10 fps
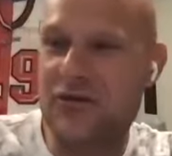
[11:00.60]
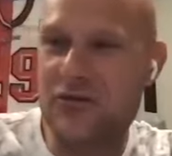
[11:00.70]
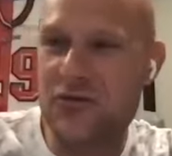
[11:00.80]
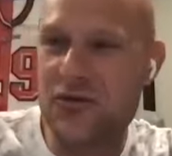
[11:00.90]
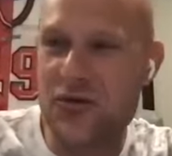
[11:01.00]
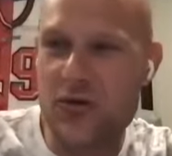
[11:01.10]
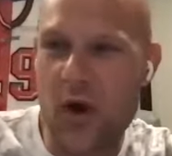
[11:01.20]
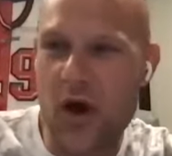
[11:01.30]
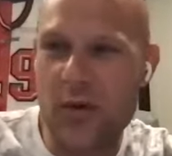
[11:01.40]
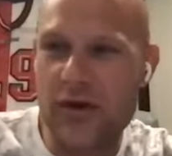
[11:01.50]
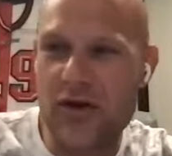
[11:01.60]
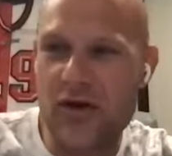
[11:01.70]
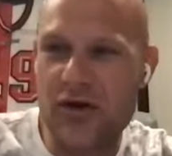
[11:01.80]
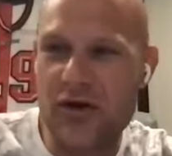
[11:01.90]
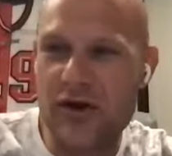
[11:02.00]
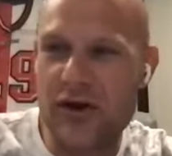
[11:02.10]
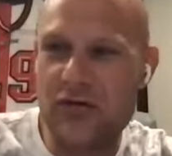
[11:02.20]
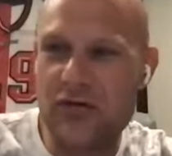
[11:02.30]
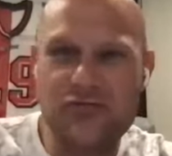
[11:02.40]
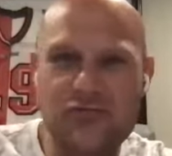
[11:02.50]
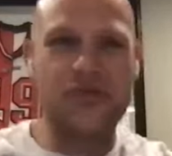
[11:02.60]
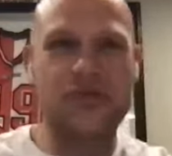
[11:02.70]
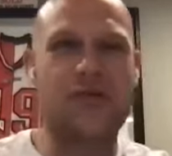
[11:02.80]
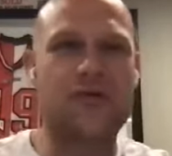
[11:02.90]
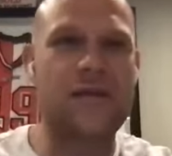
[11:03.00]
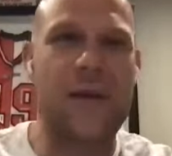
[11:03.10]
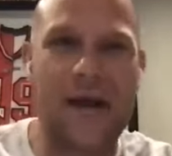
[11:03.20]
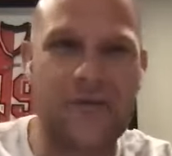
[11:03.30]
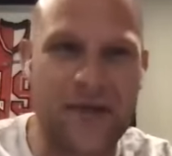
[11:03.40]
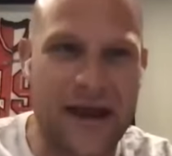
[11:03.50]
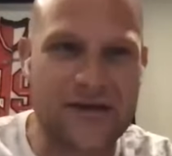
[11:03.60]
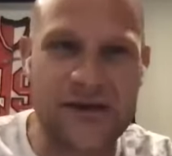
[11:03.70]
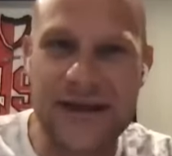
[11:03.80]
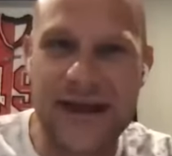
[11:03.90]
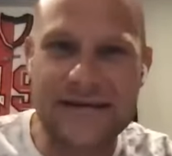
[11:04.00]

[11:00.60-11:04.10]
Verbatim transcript: to who you are. We know you, you know, you, you don't really buy flashy things.